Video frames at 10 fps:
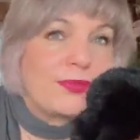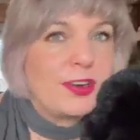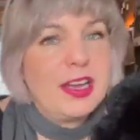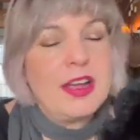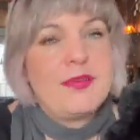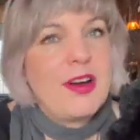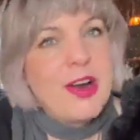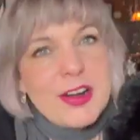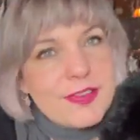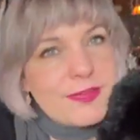free of
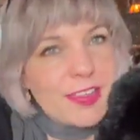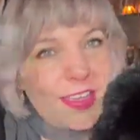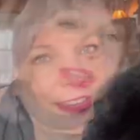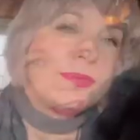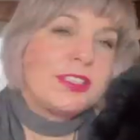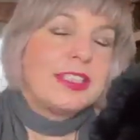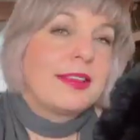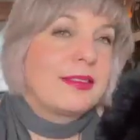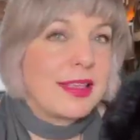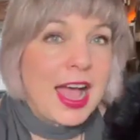artifice, freedom to
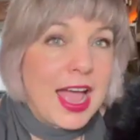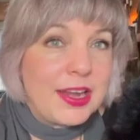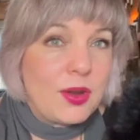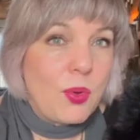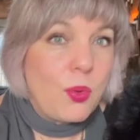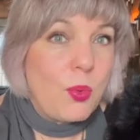decide